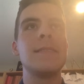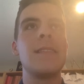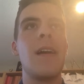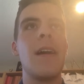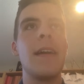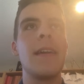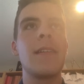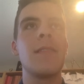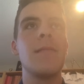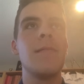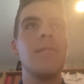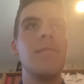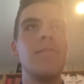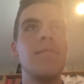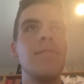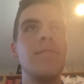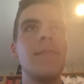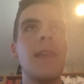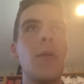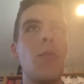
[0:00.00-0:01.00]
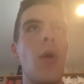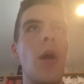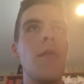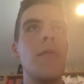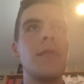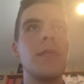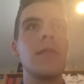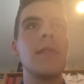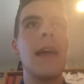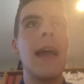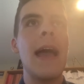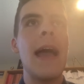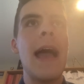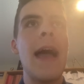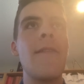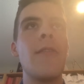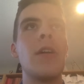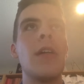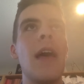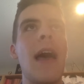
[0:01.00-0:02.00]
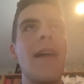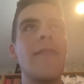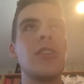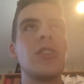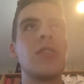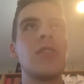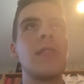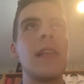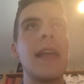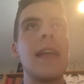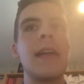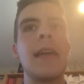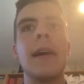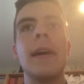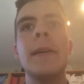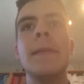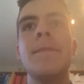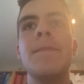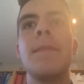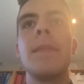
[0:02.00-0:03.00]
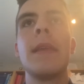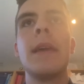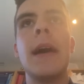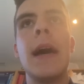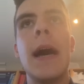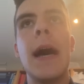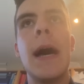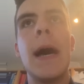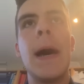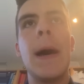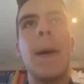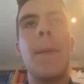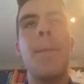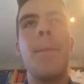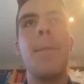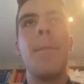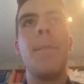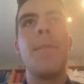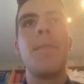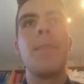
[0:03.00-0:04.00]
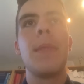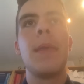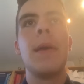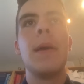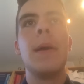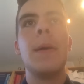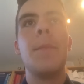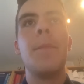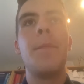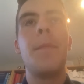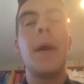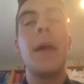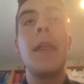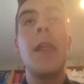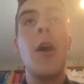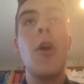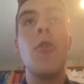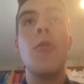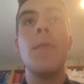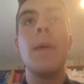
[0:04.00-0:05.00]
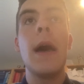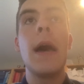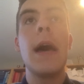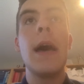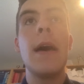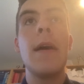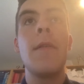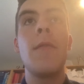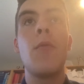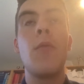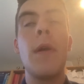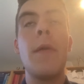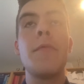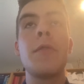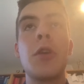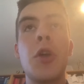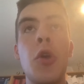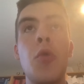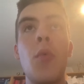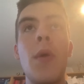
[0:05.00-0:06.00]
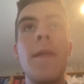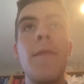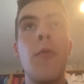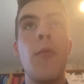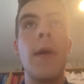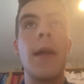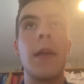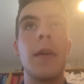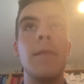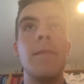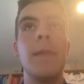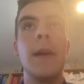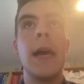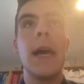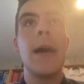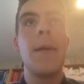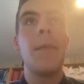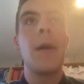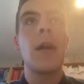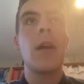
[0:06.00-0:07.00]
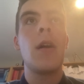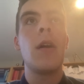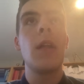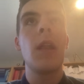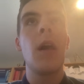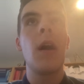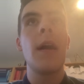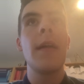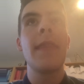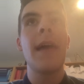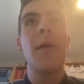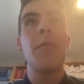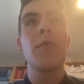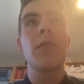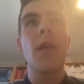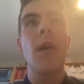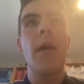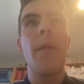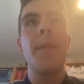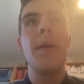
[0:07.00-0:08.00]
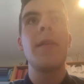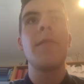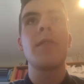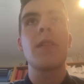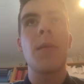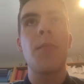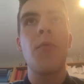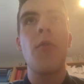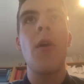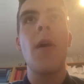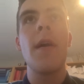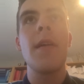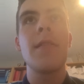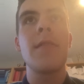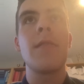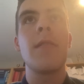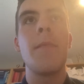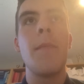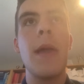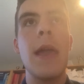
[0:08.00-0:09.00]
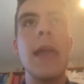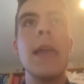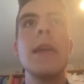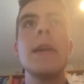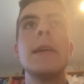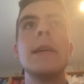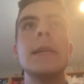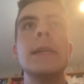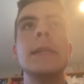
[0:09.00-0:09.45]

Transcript: like, they won't have a stinker. But no, it was a good win for Wigan. I can't lie, that was a bit of a surprise to me.